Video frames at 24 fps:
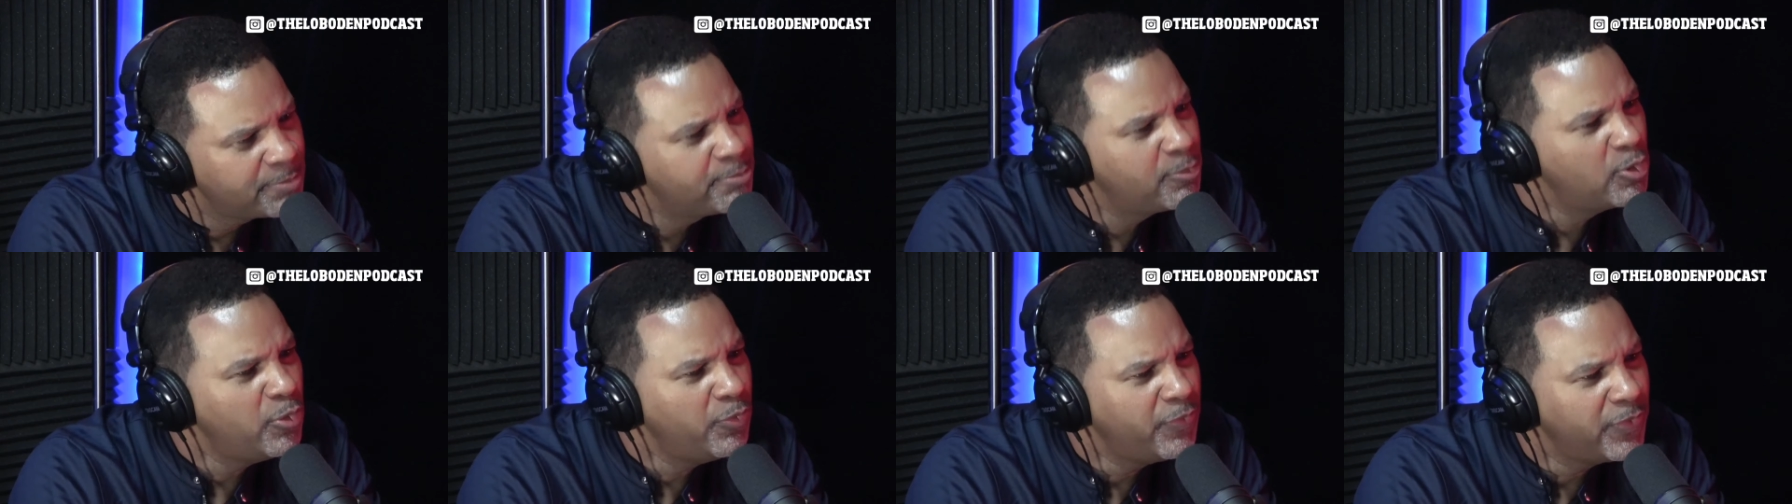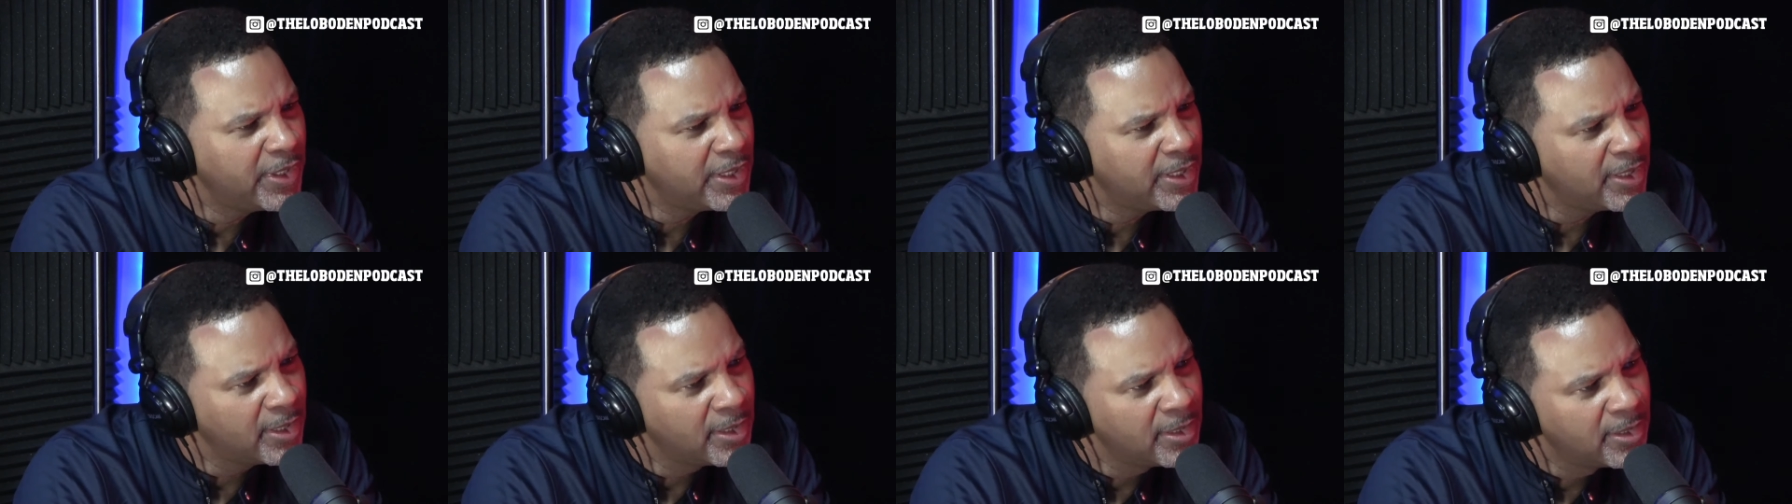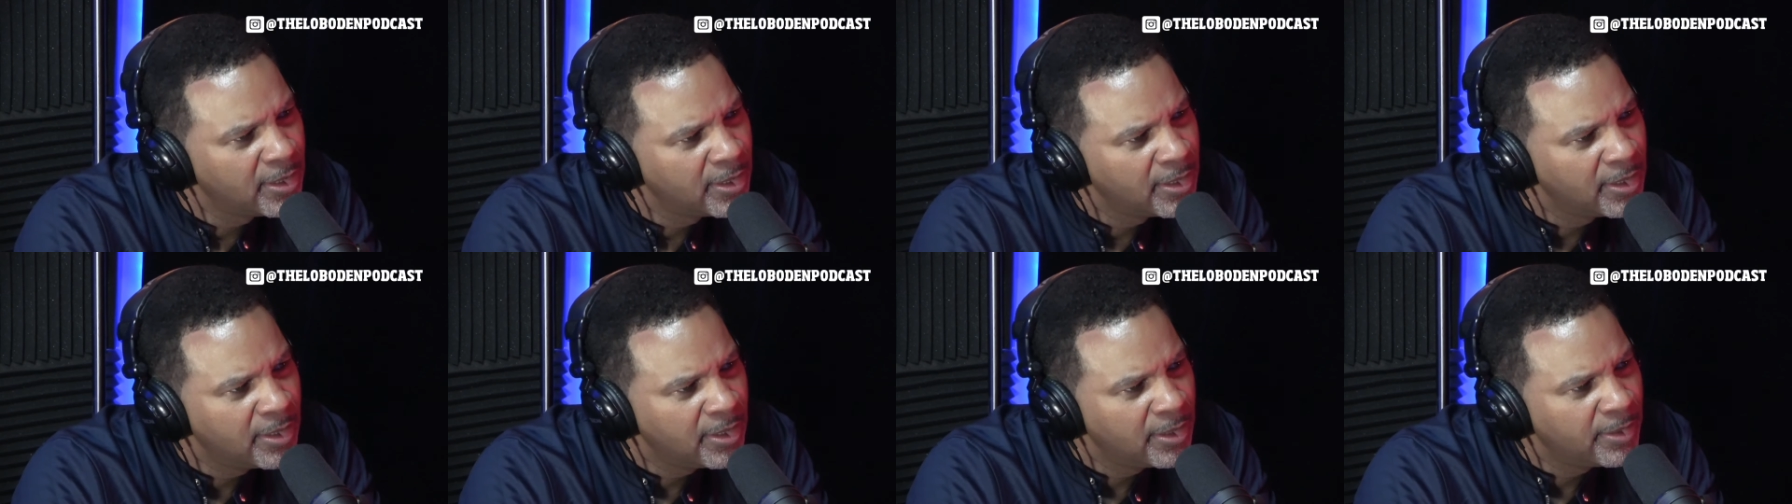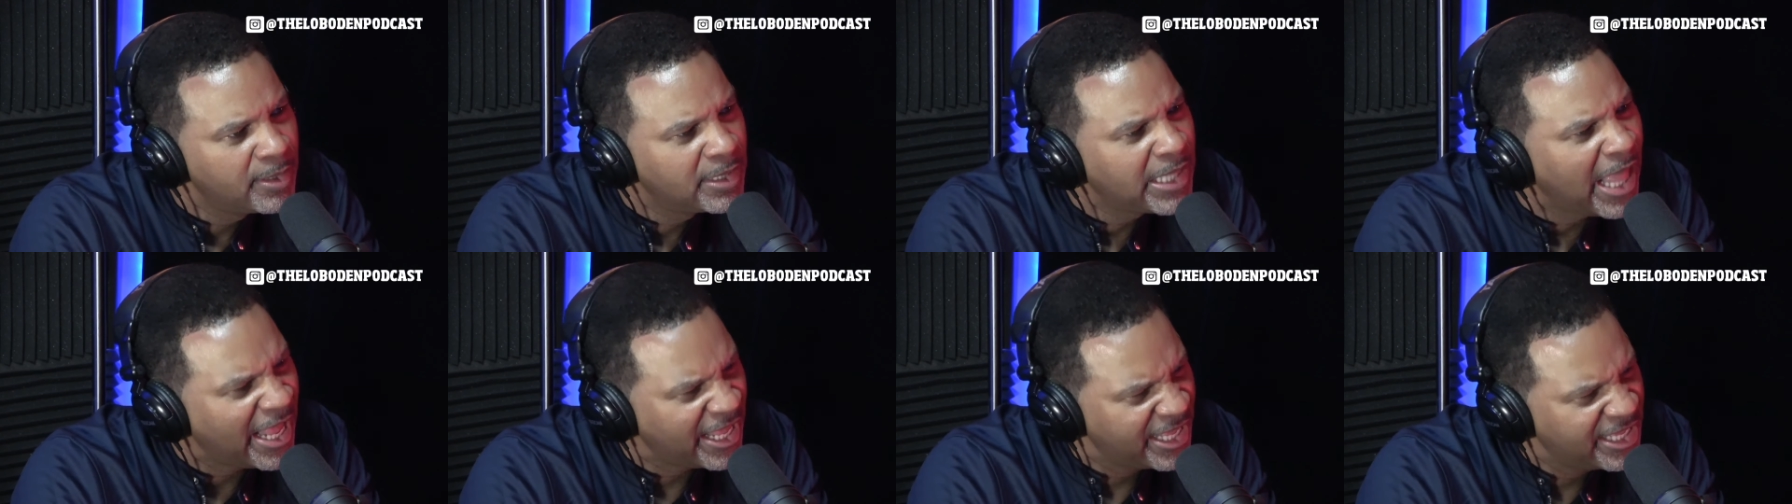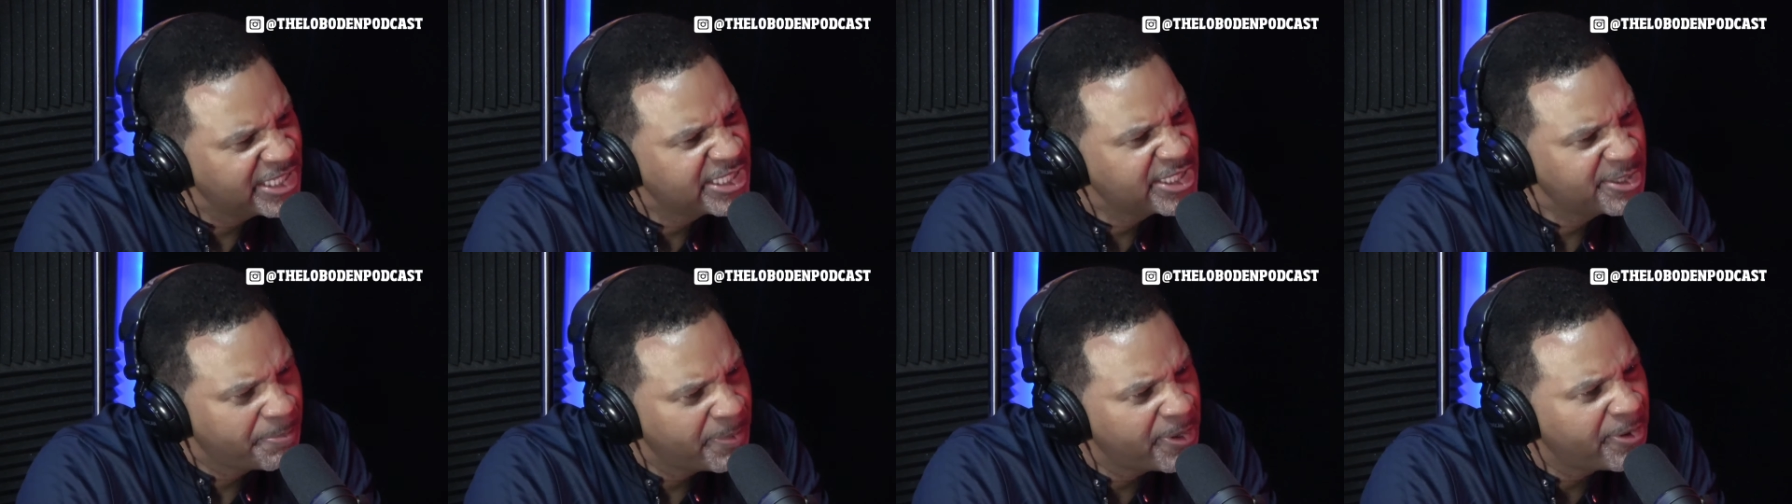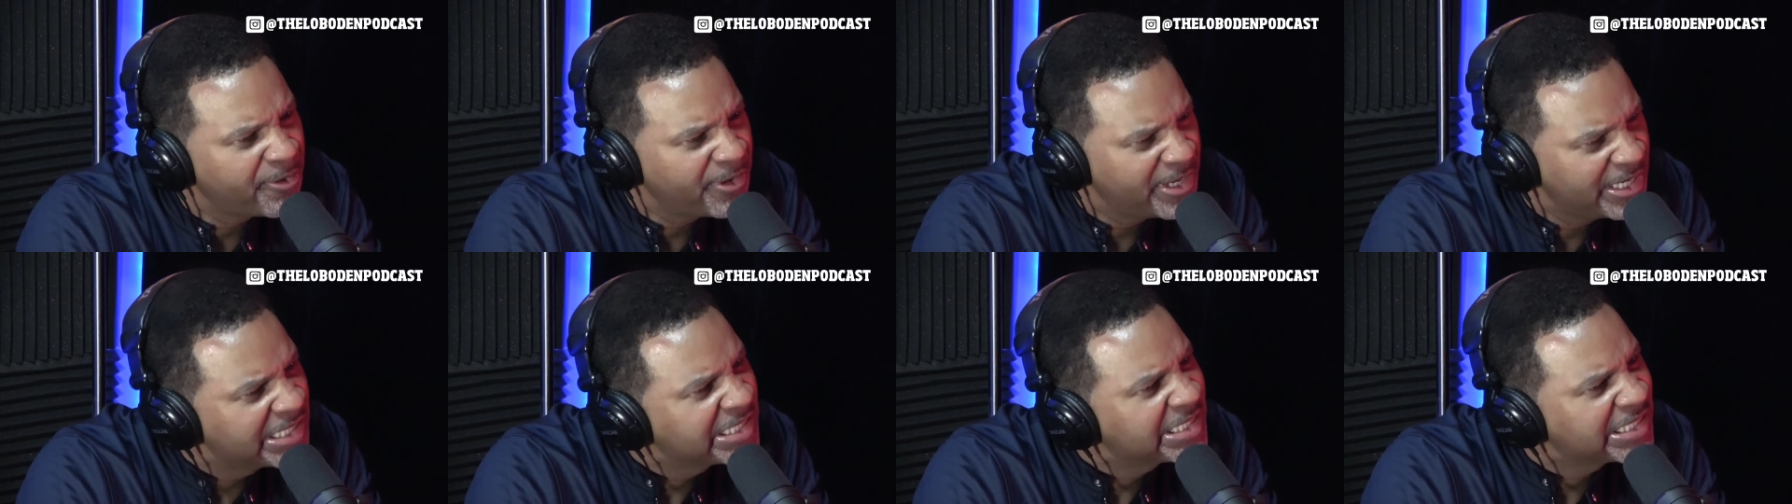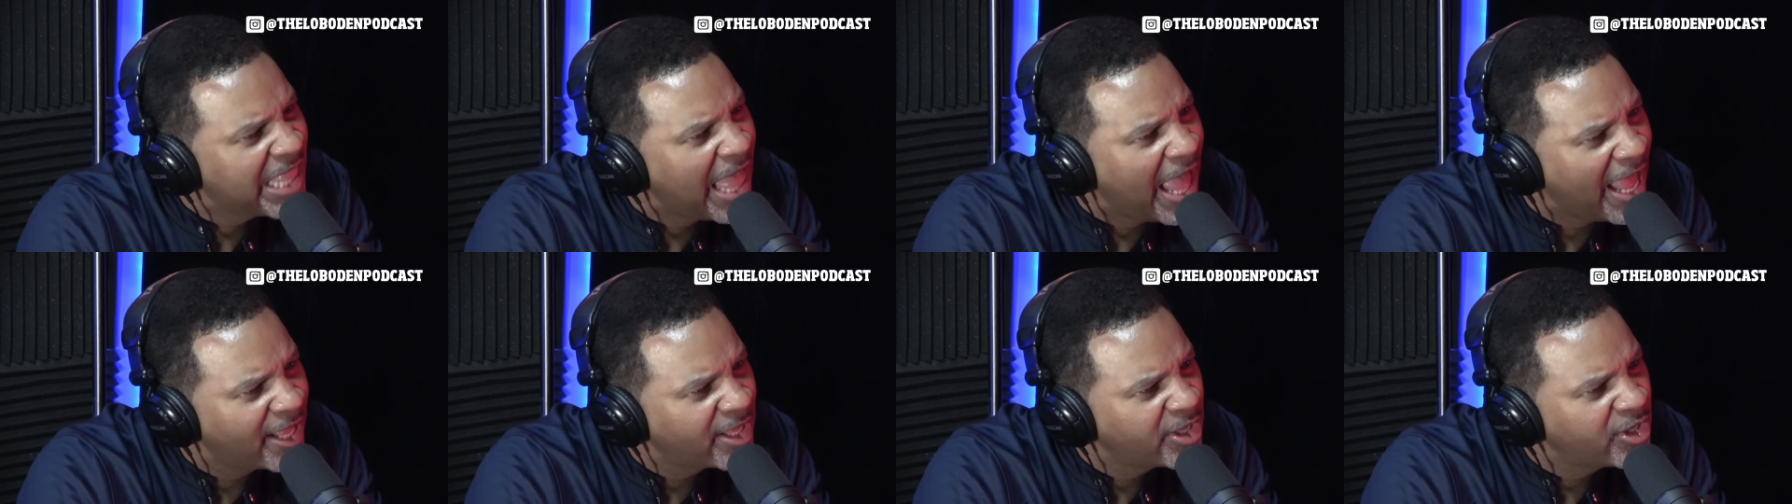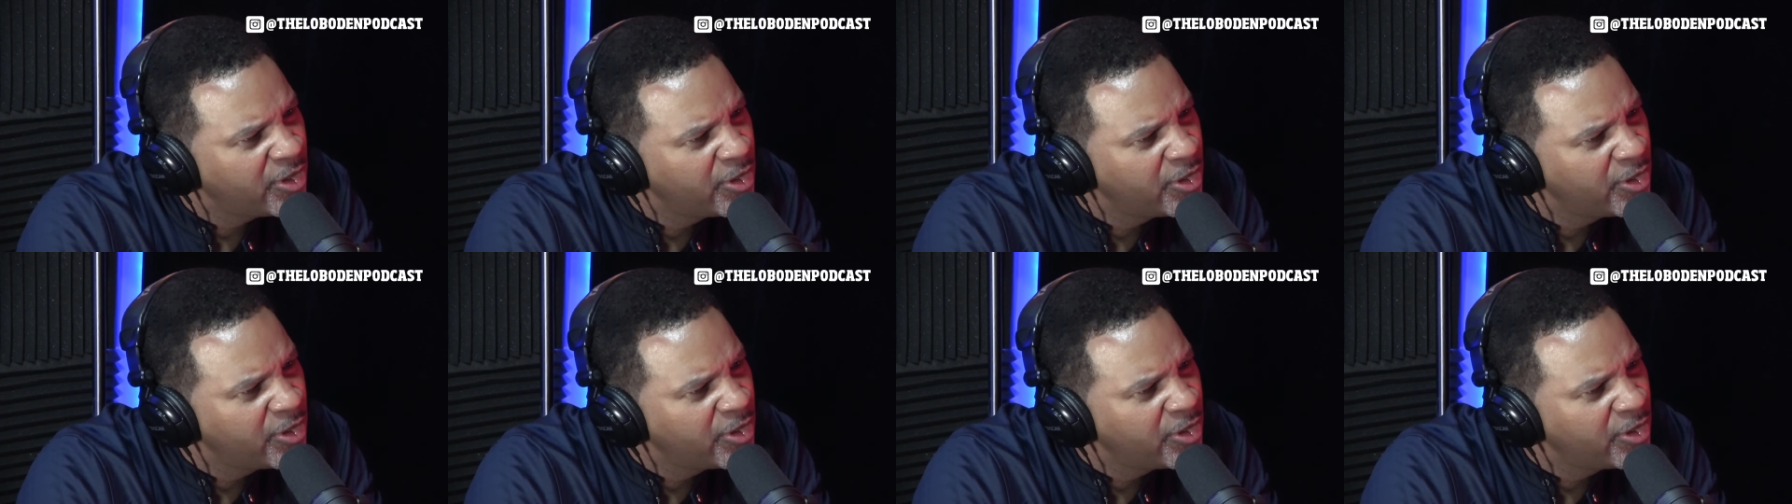movie like experience like?